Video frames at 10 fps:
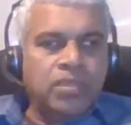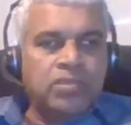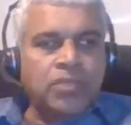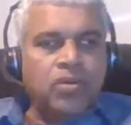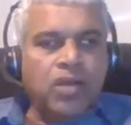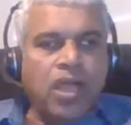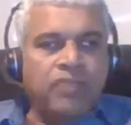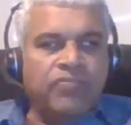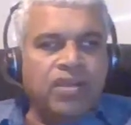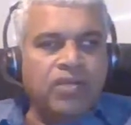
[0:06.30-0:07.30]
It's about
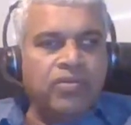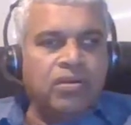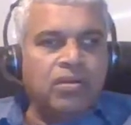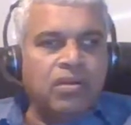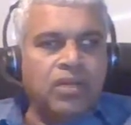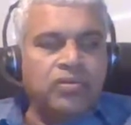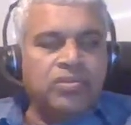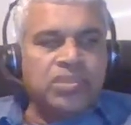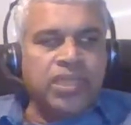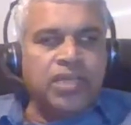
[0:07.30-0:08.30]
half an hour. I
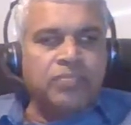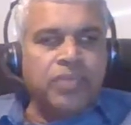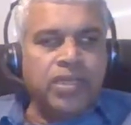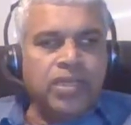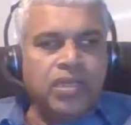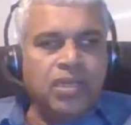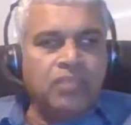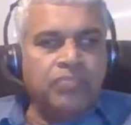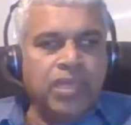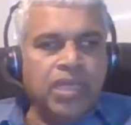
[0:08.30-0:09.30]
don't see anybody
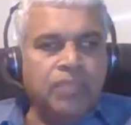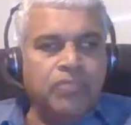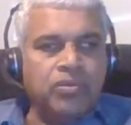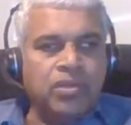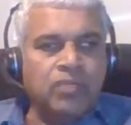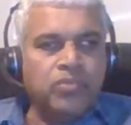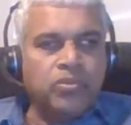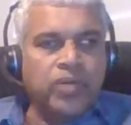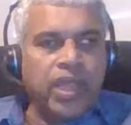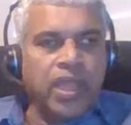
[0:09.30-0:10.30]
being able to come
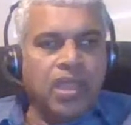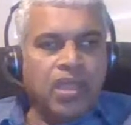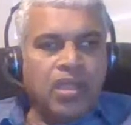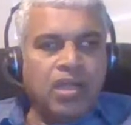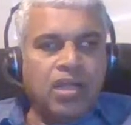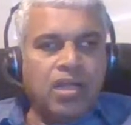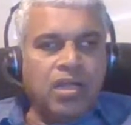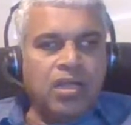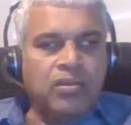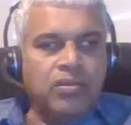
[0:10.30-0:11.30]
today.
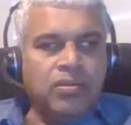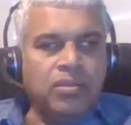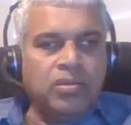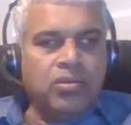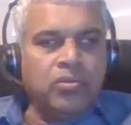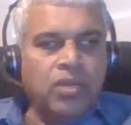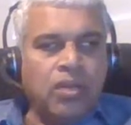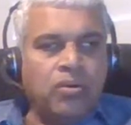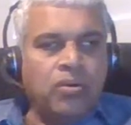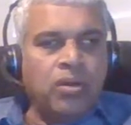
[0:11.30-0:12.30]
All
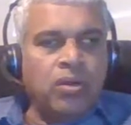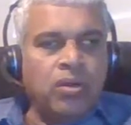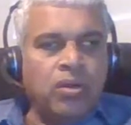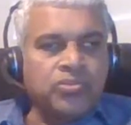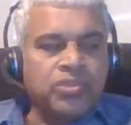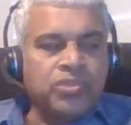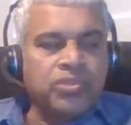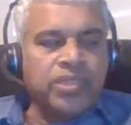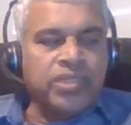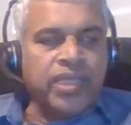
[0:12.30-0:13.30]
our
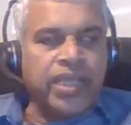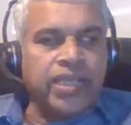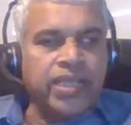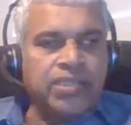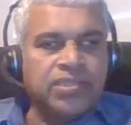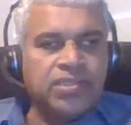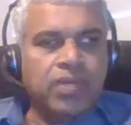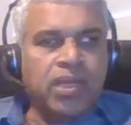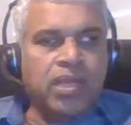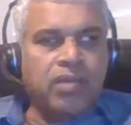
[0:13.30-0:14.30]
associates, but I
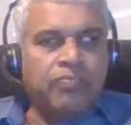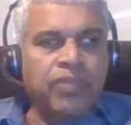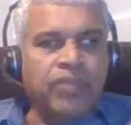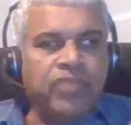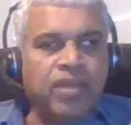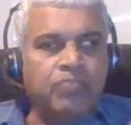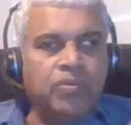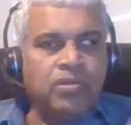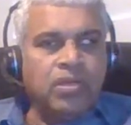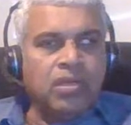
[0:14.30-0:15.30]
have briefly put
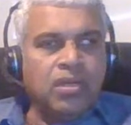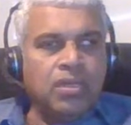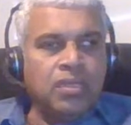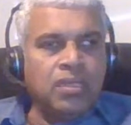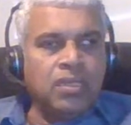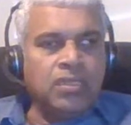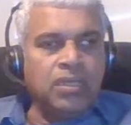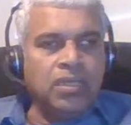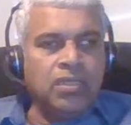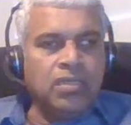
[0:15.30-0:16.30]
in
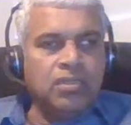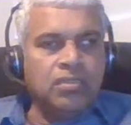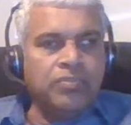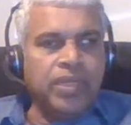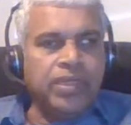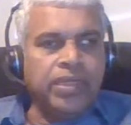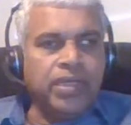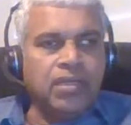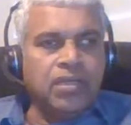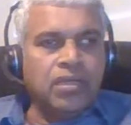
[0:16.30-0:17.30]
the meeting,